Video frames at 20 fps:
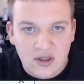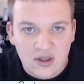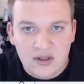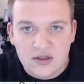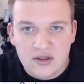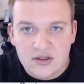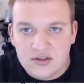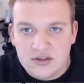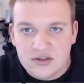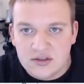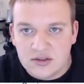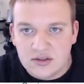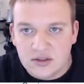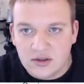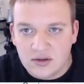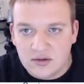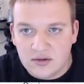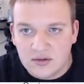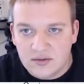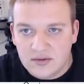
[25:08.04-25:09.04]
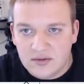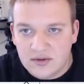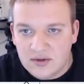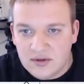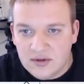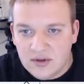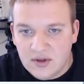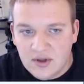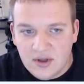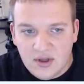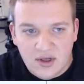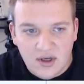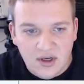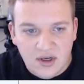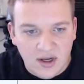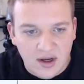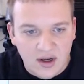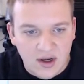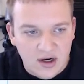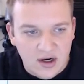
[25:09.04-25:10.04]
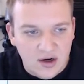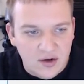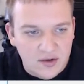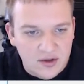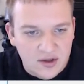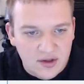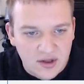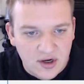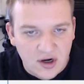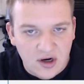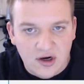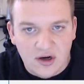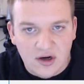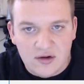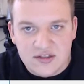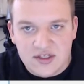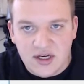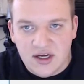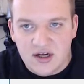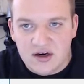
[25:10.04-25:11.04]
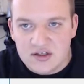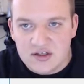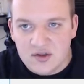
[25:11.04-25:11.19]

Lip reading: So now I know that our code's not here,